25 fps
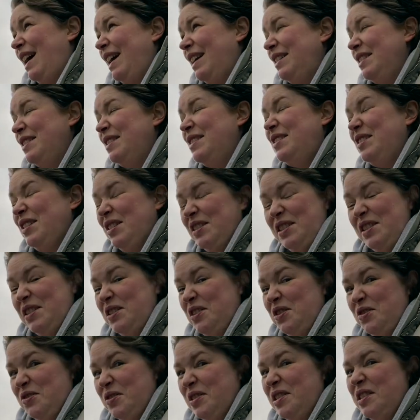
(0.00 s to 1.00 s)
It's starting
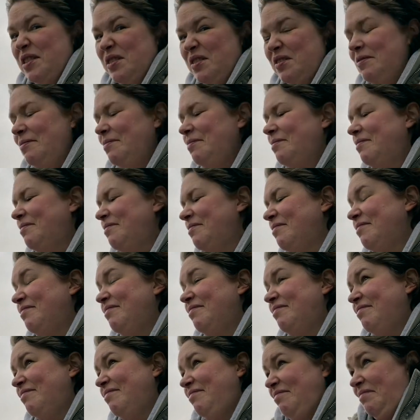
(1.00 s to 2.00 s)
to drizzle.
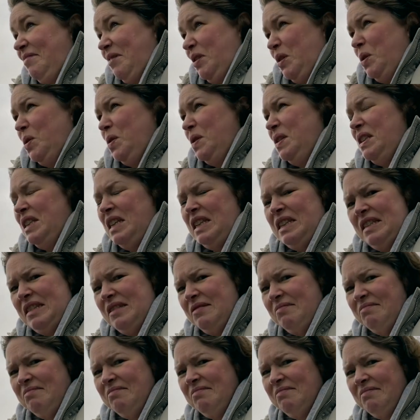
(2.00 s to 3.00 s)
Of course it is.
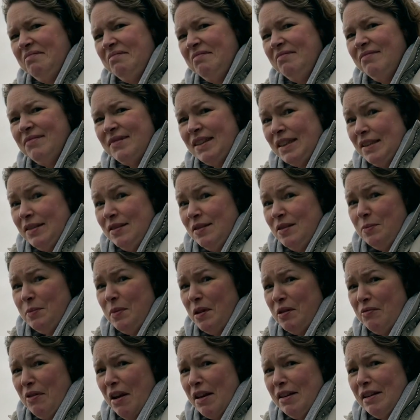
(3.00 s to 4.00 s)
It's
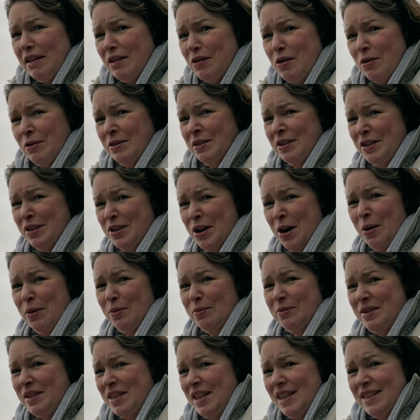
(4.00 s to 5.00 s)
been raining
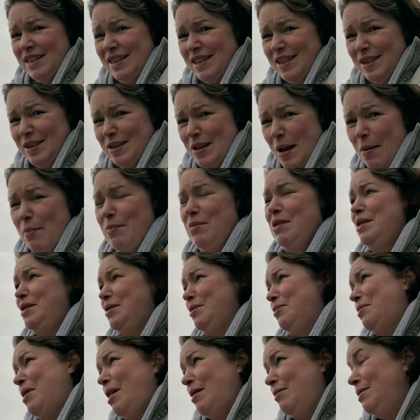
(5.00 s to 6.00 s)
non-stop since the summer,
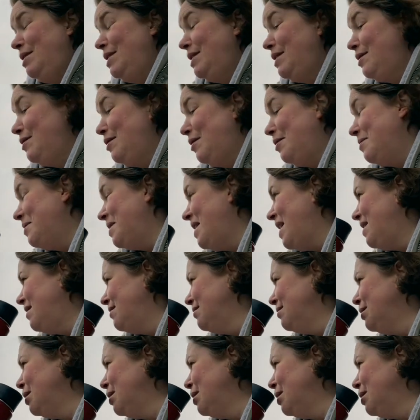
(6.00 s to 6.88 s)
so why would it stop now?